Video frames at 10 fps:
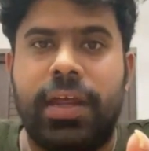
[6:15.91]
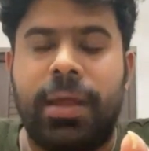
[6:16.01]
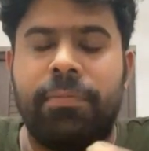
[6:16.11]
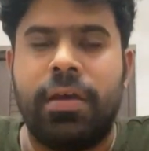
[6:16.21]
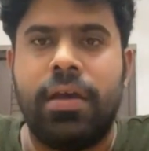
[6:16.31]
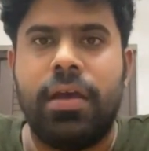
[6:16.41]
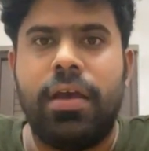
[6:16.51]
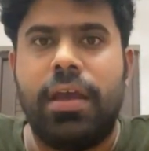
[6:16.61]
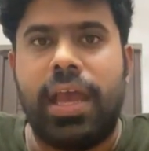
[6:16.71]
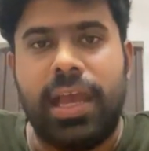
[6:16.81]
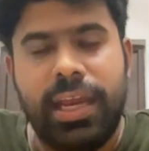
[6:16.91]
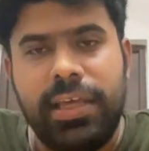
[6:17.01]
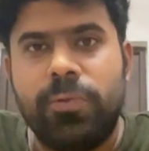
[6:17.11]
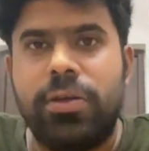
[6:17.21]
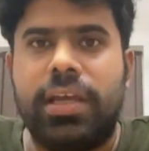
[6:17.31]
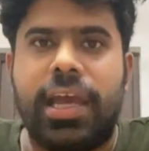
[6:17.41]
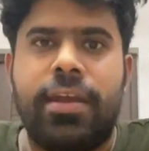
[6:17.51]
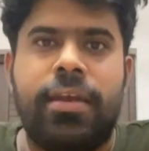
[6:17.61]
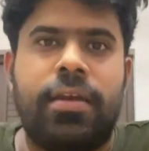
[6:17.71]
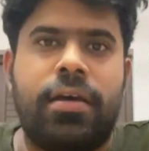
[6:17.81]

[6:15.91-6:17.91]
time. Anyone can